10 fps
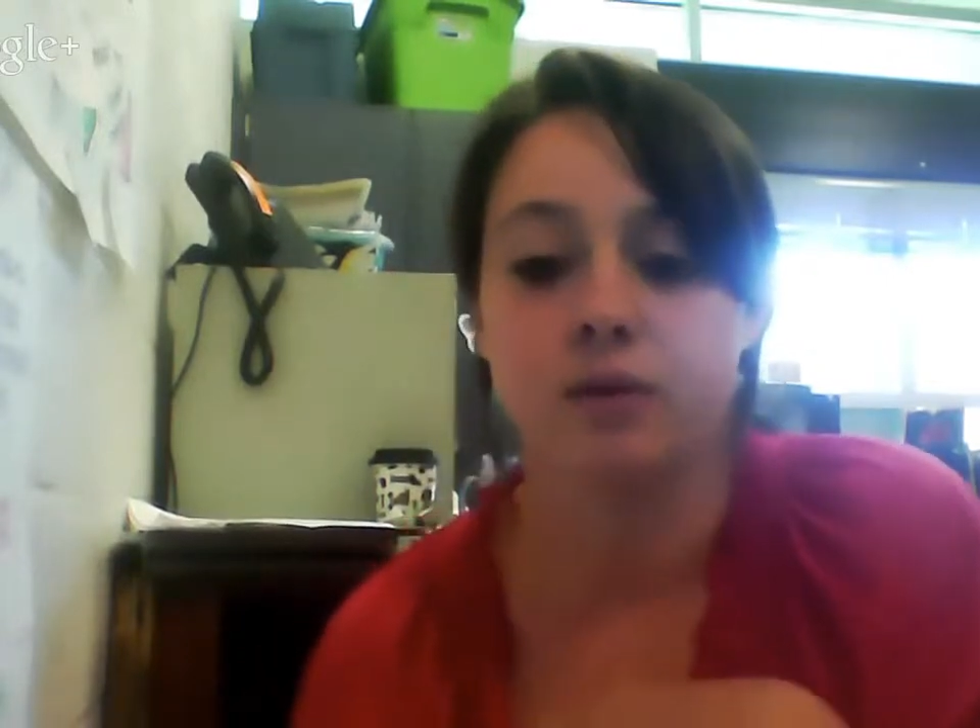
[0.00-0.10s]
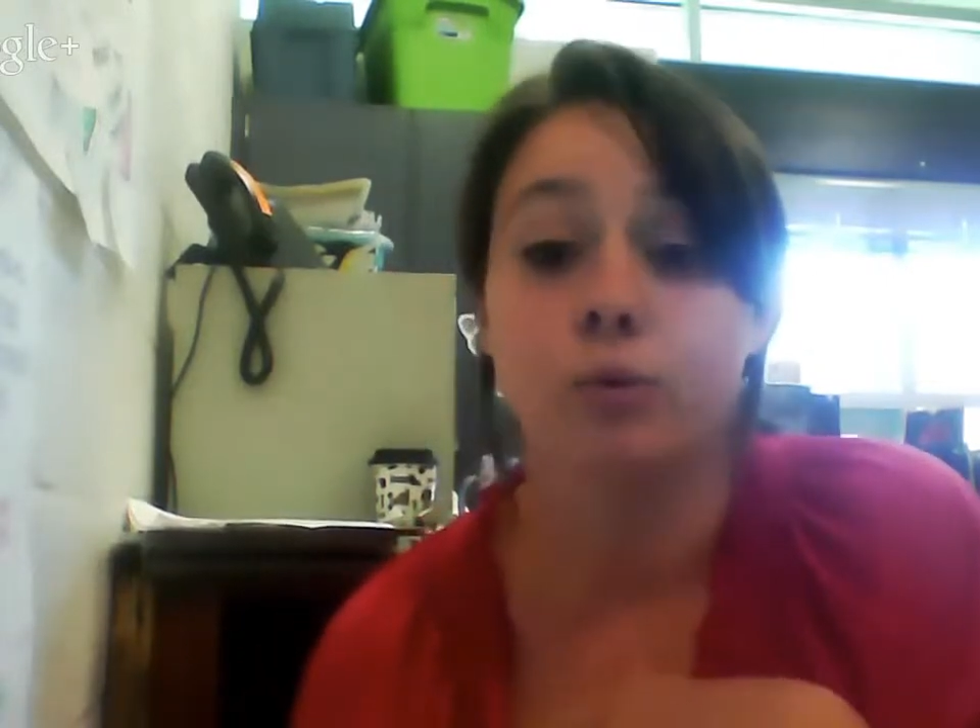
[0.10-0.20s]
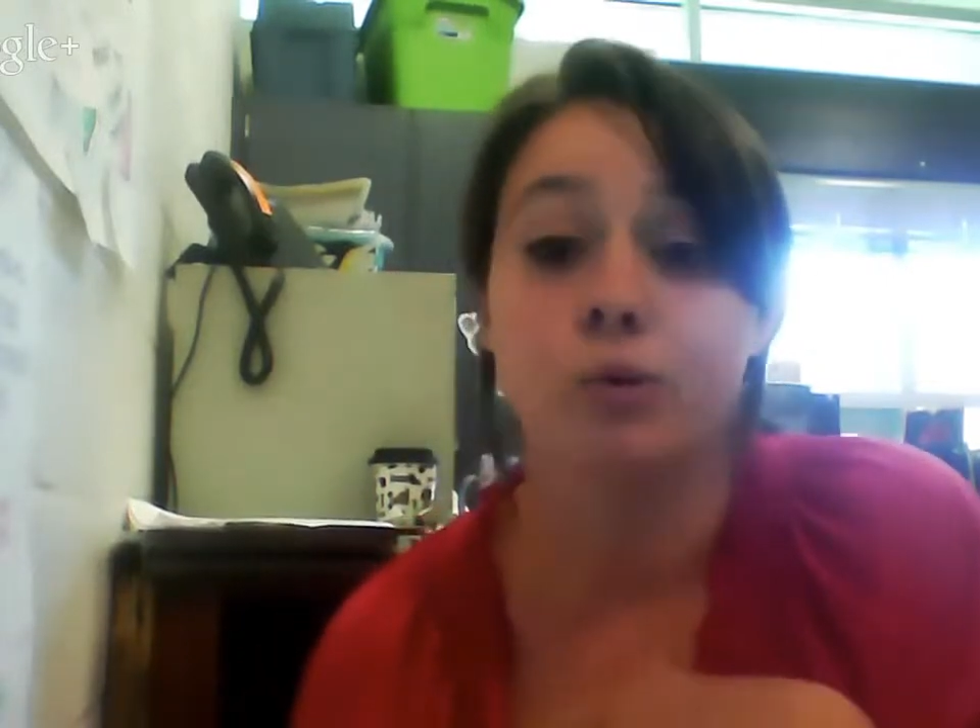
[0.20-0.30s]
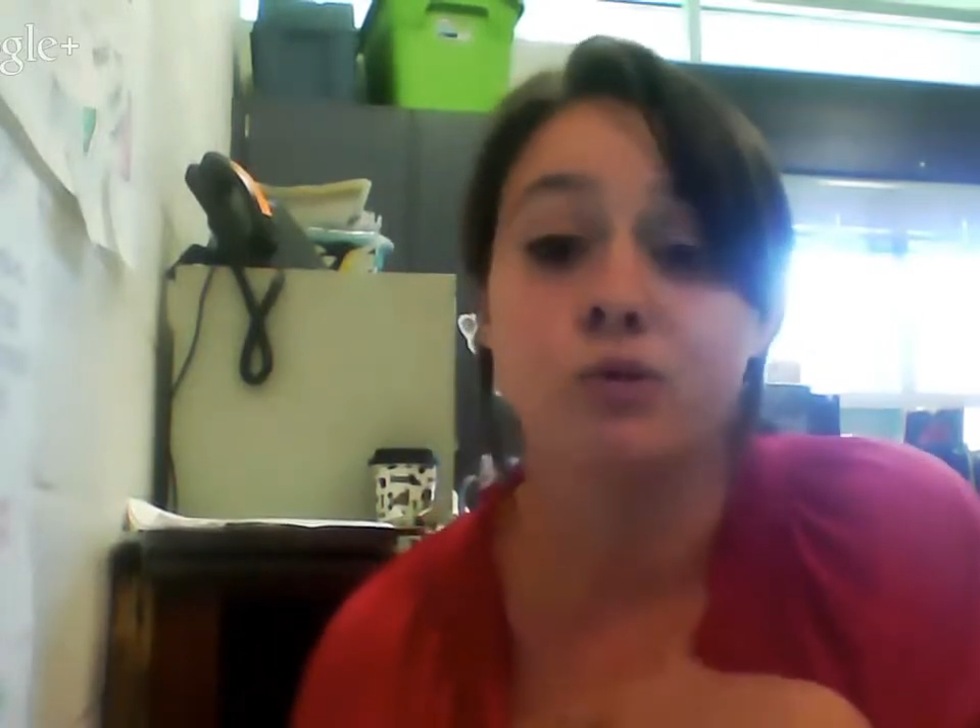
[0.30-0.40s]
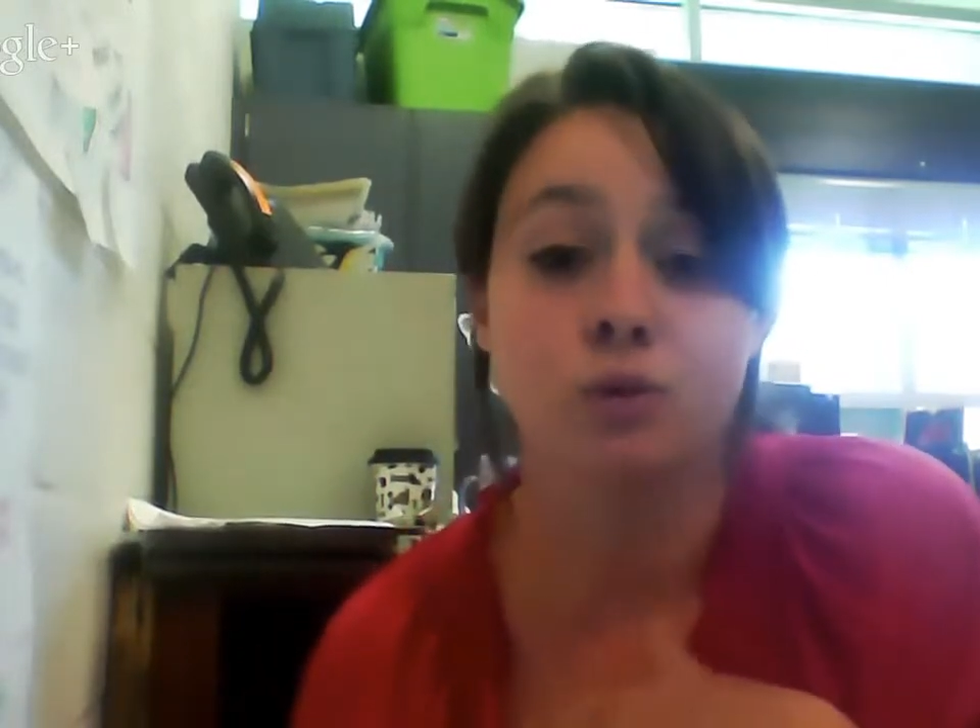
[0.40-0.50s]

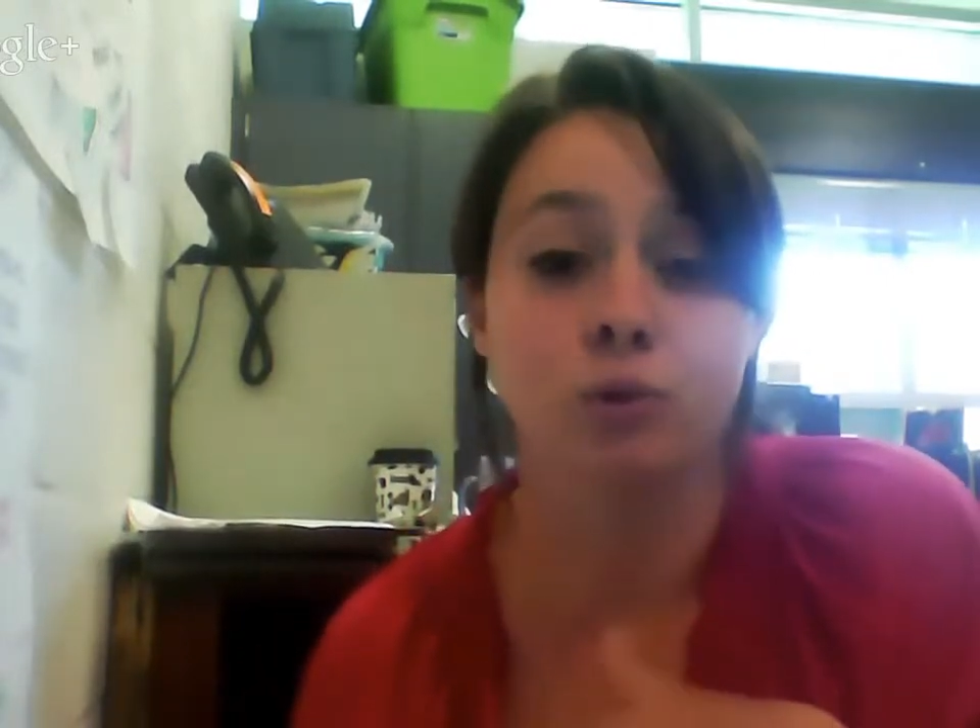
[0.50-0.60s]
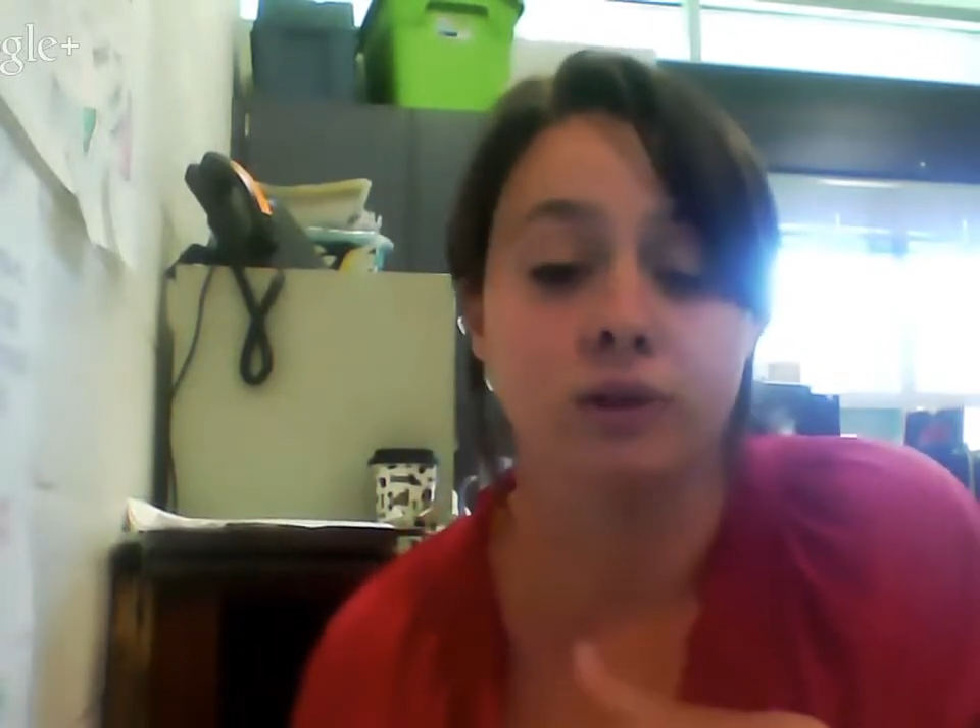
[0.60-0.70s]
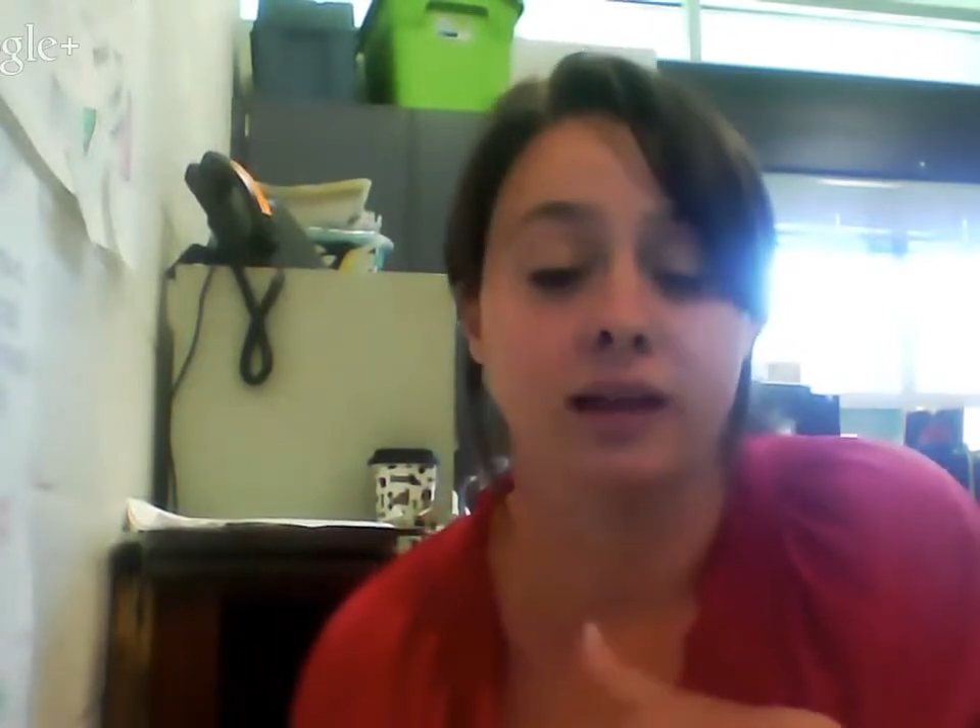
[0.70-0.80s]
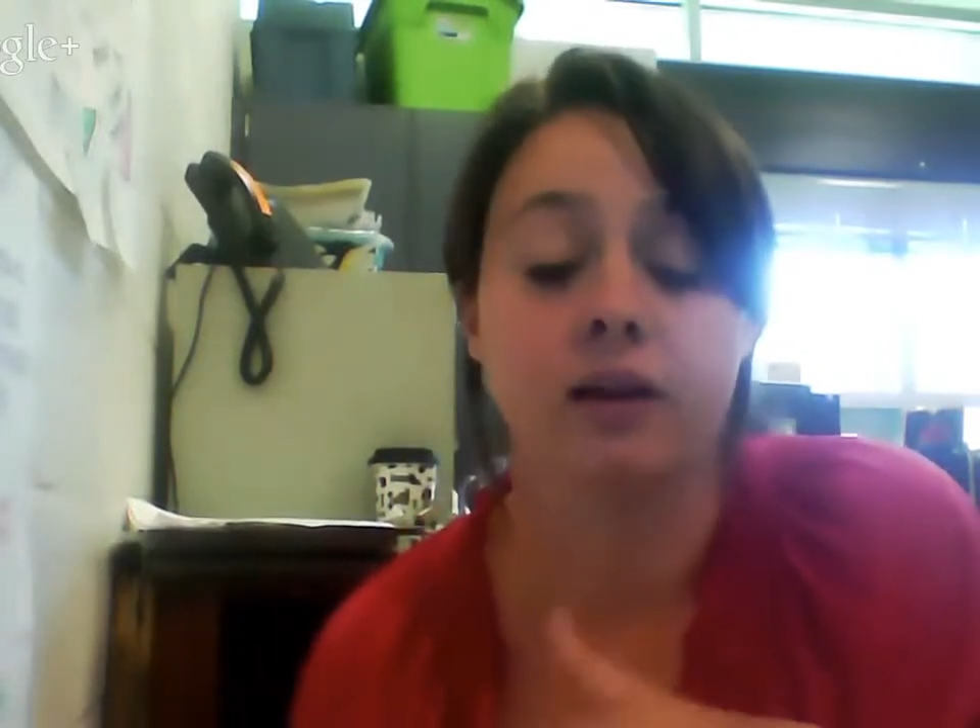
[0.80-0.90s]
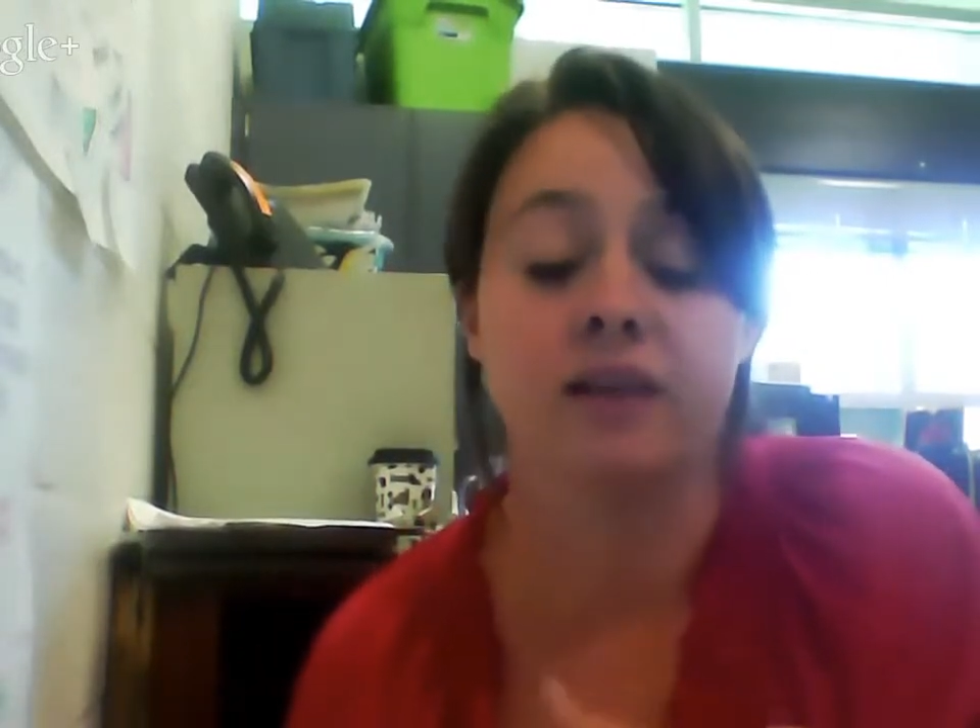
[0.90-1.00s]
through
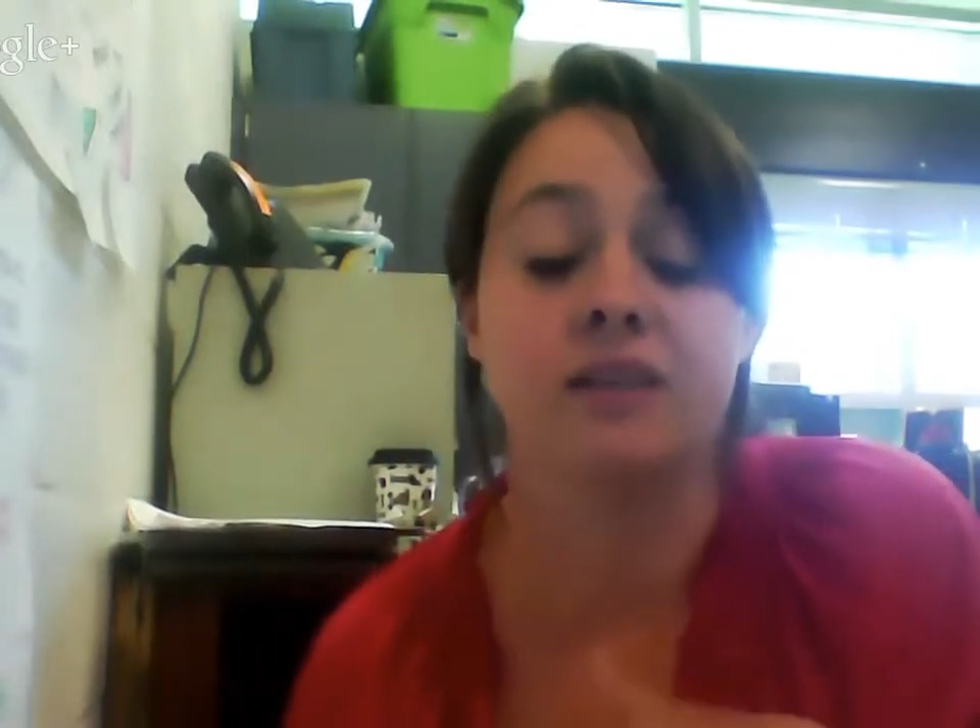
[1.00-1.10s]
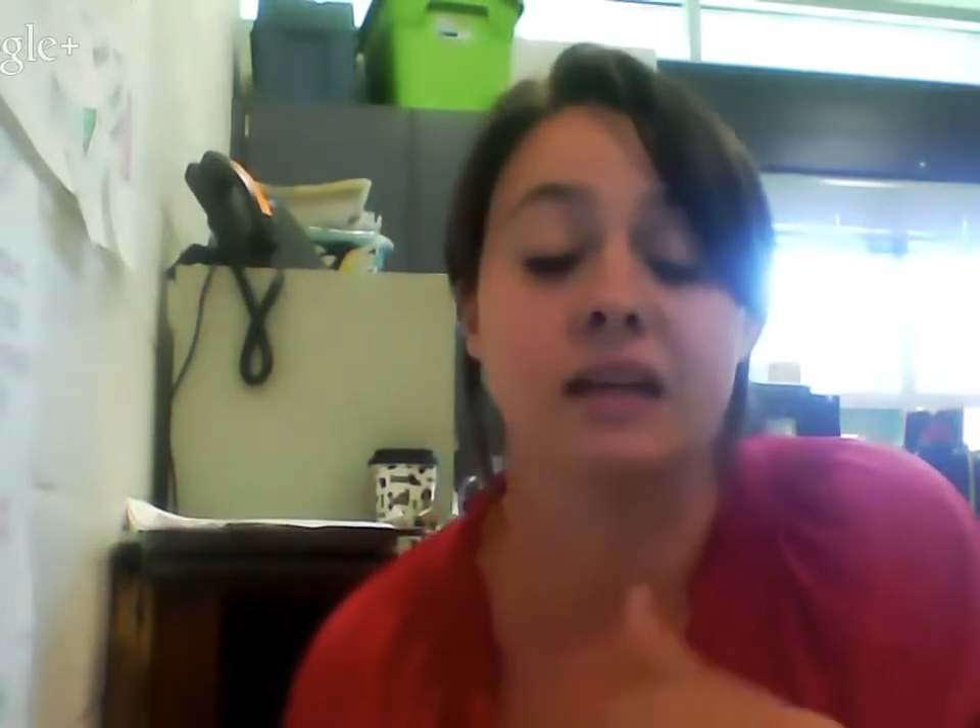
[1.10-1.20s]
Schoolnet or give an